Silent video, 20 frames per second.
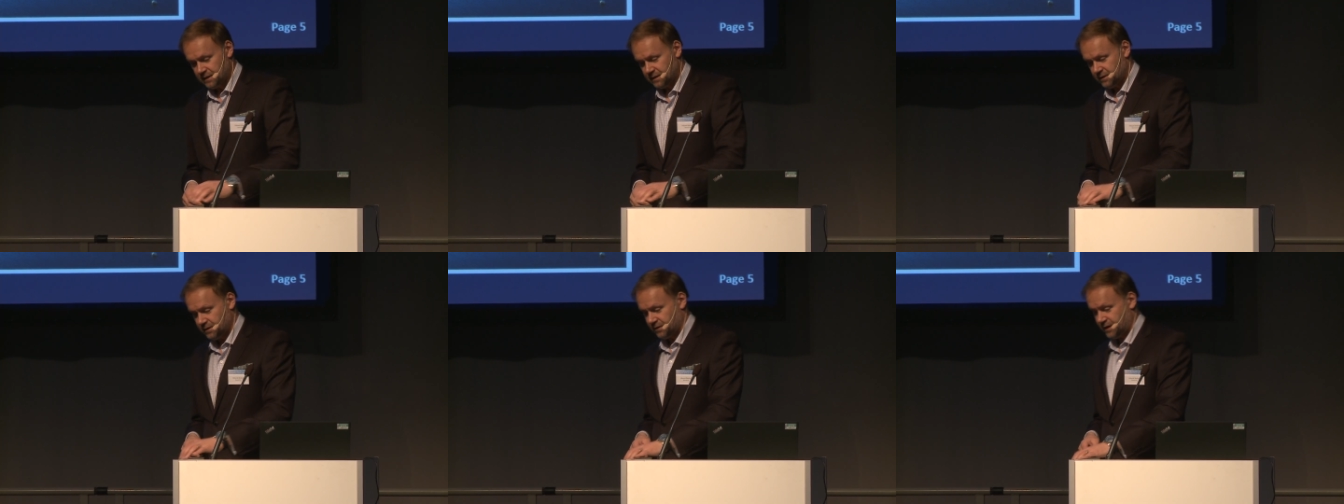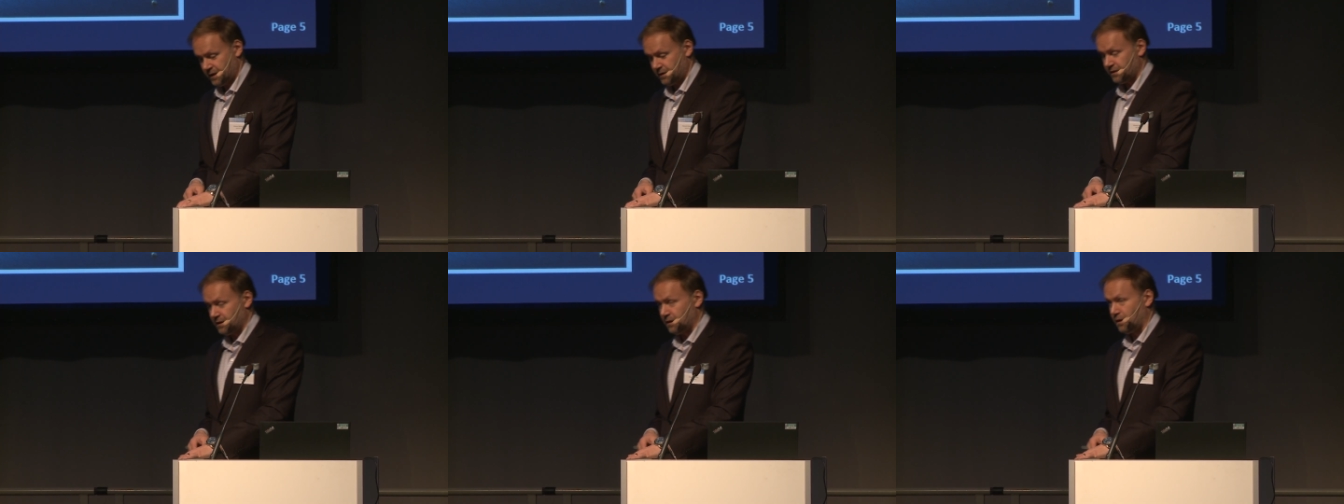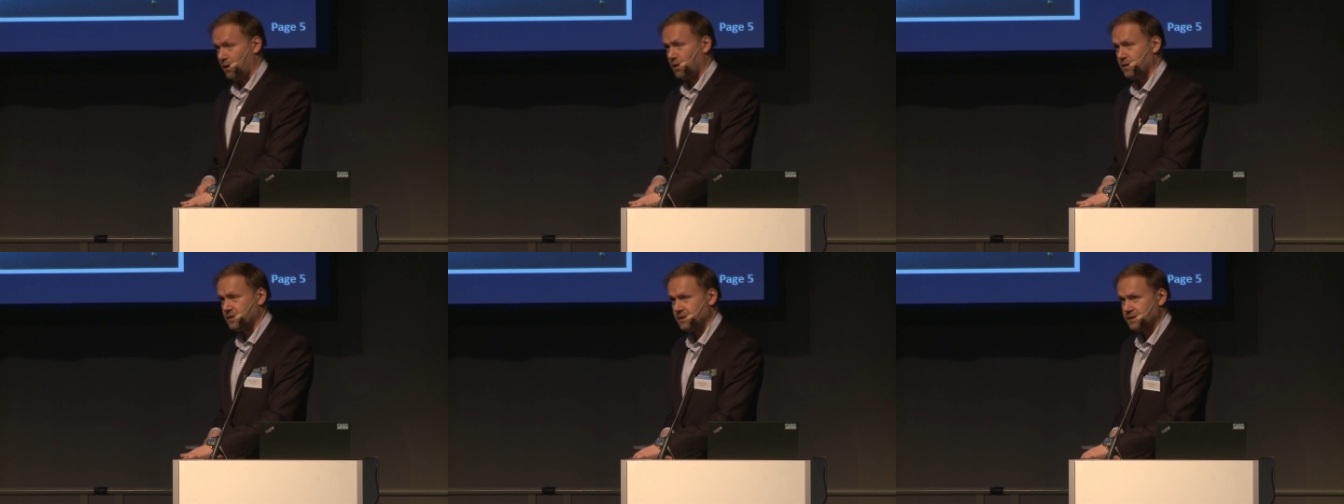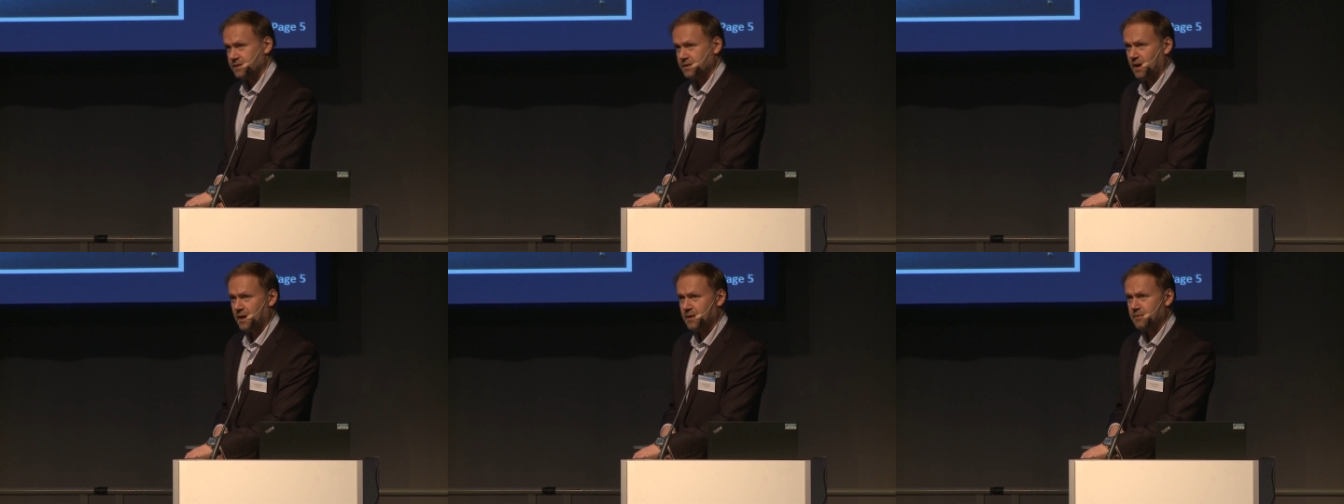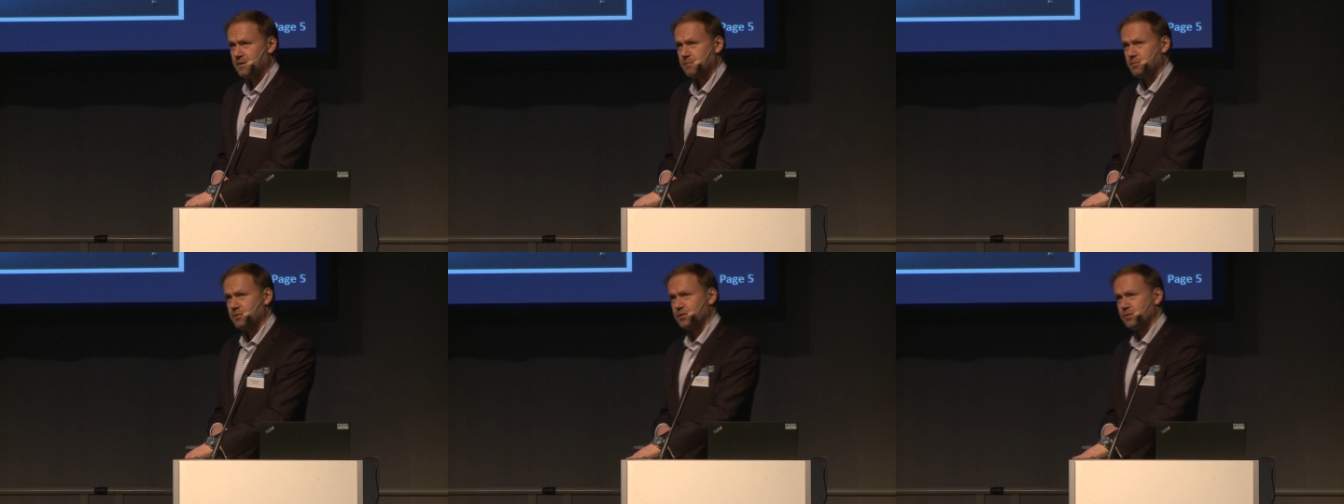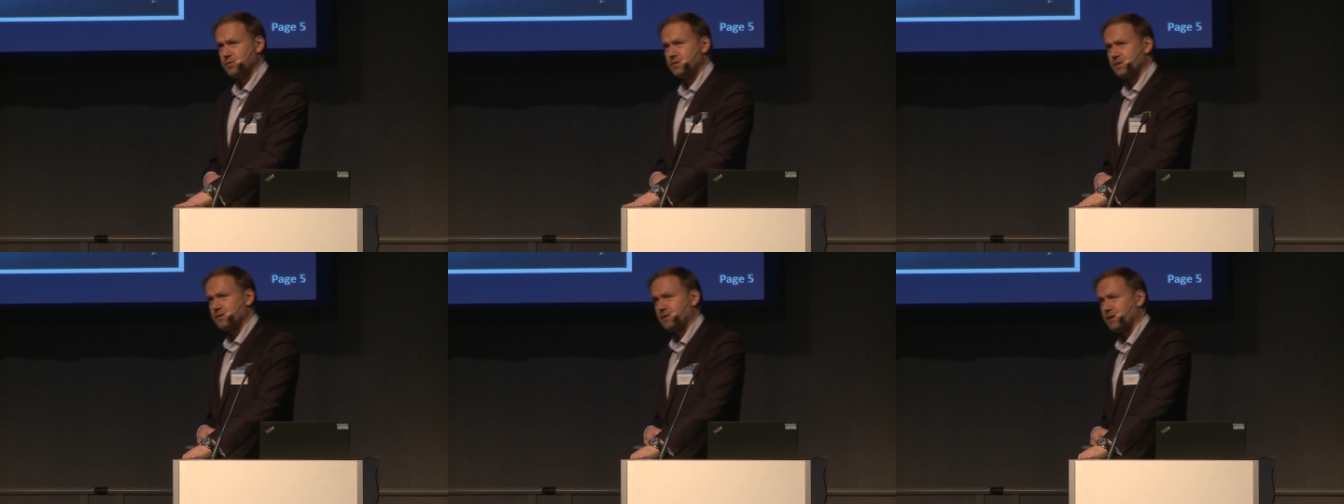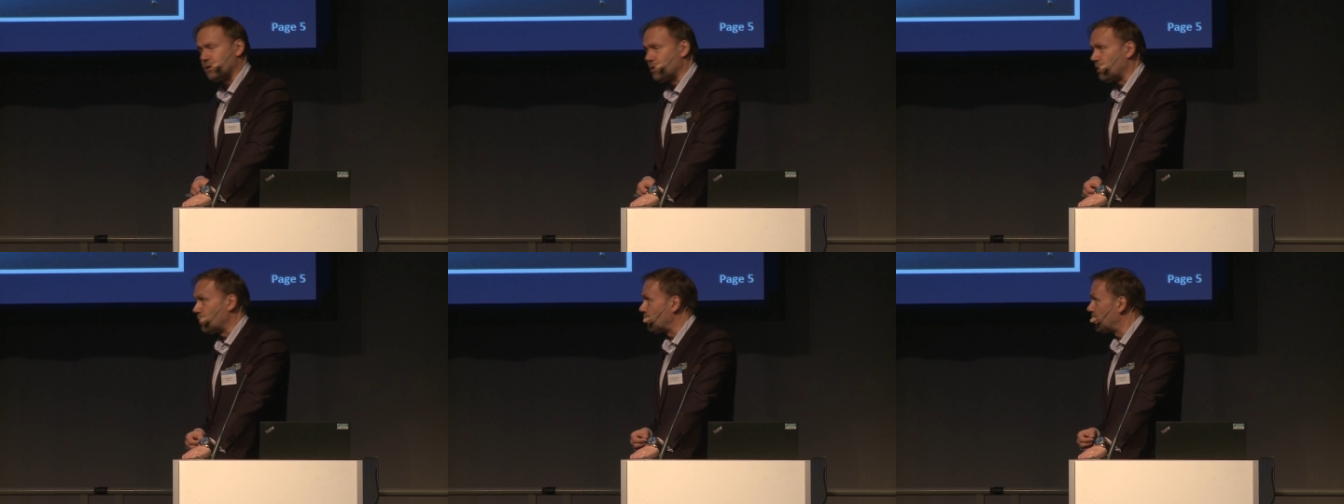So they are the largest dairy producer
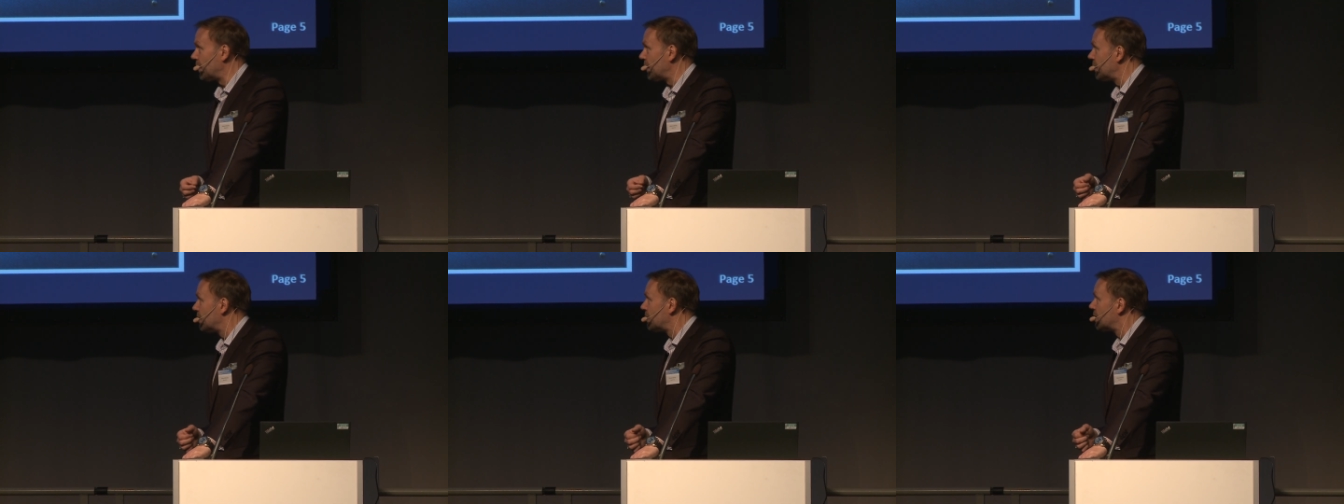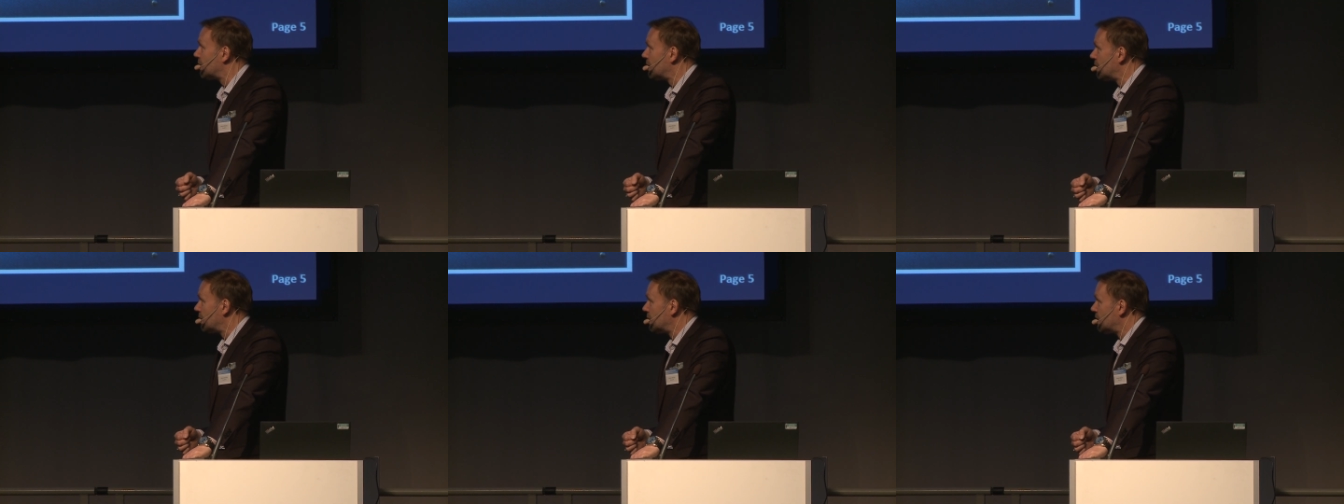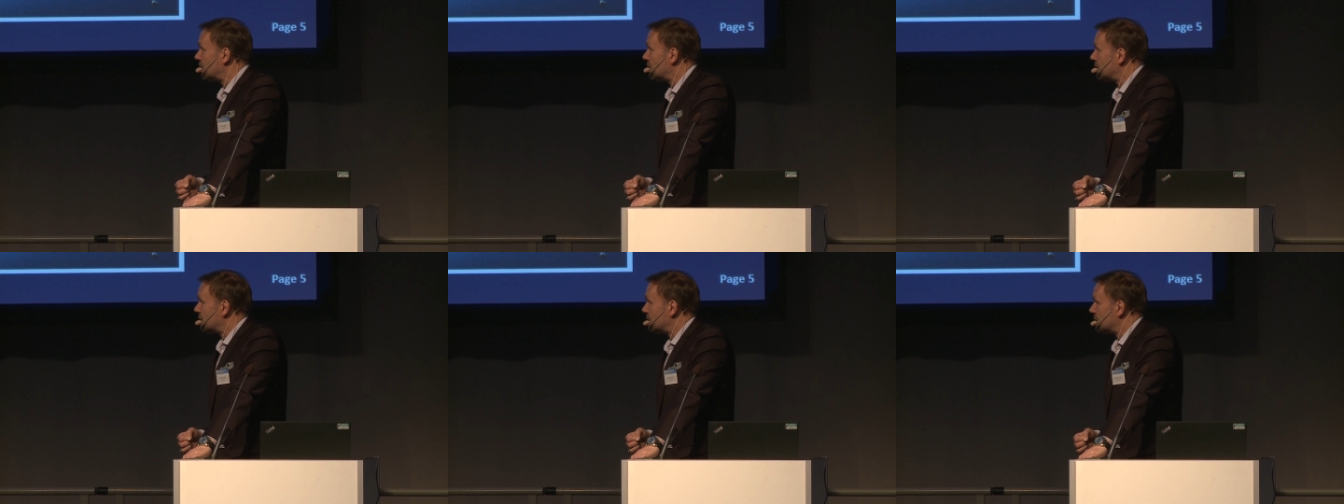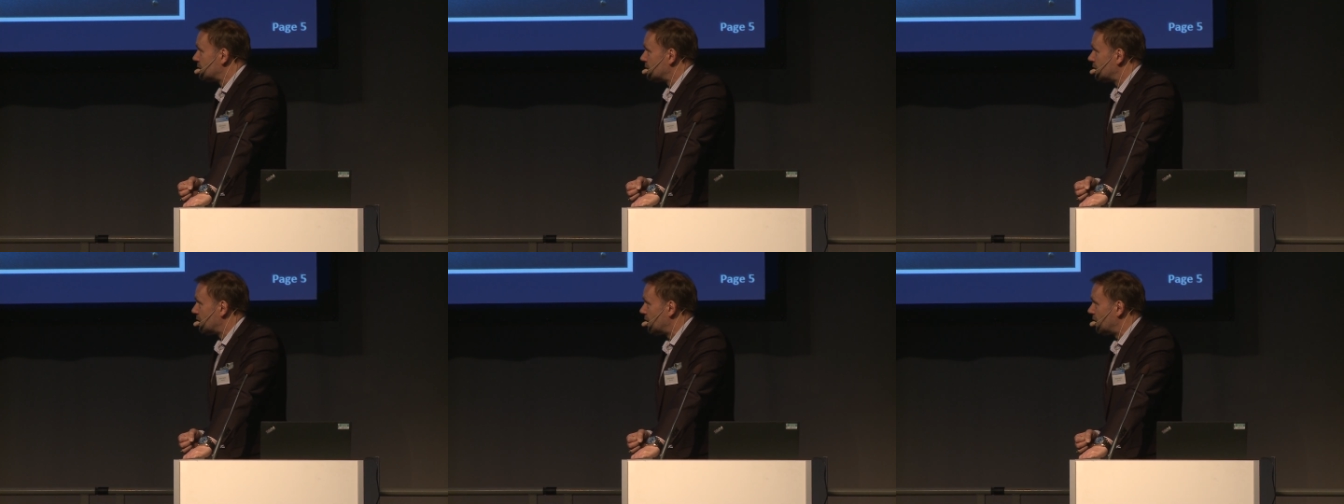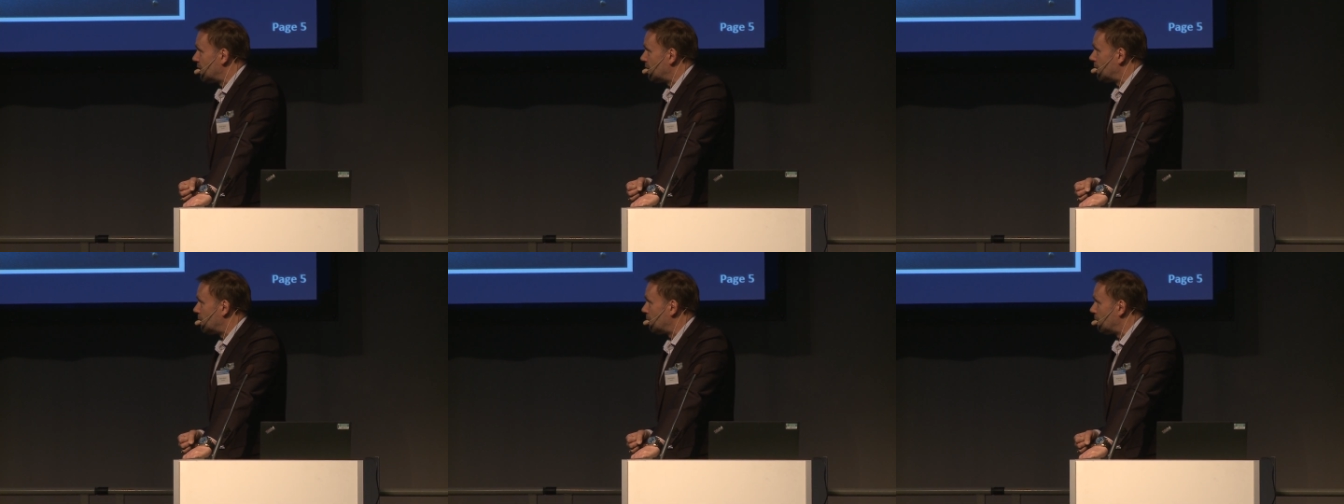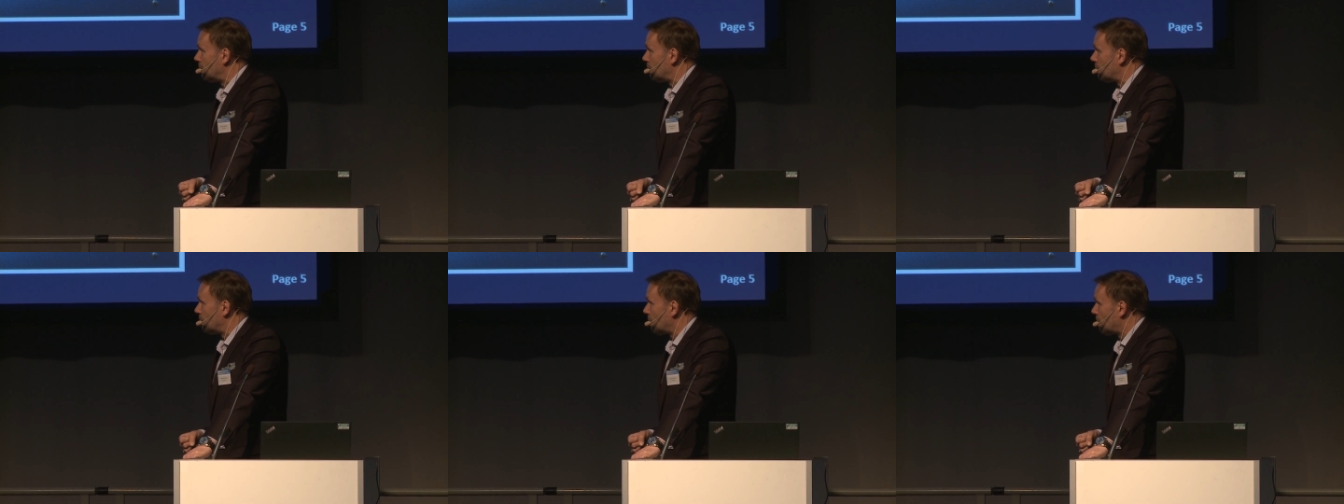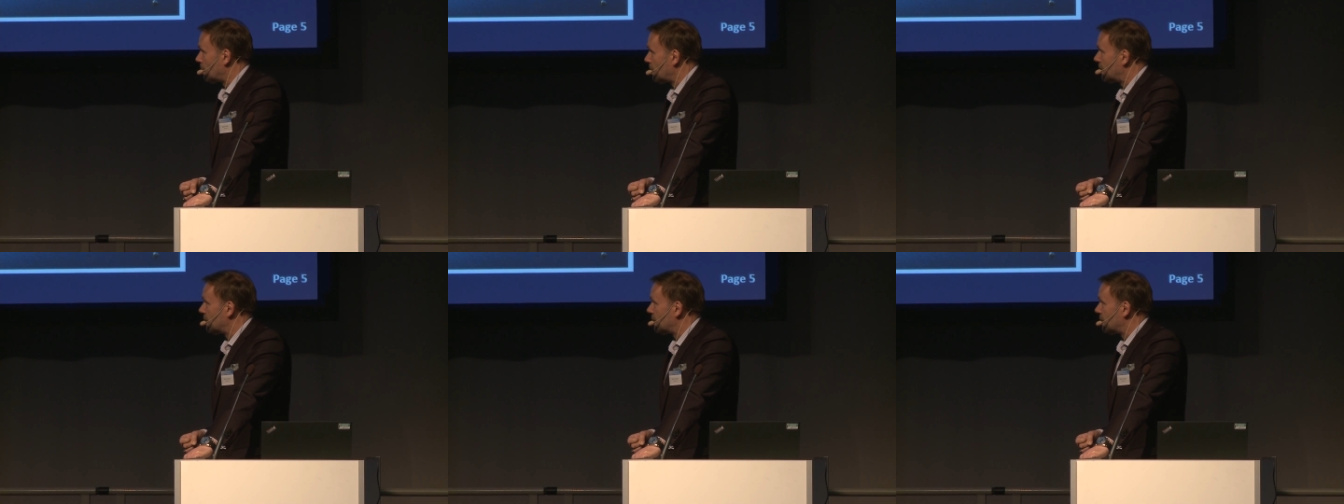in Norway. Um,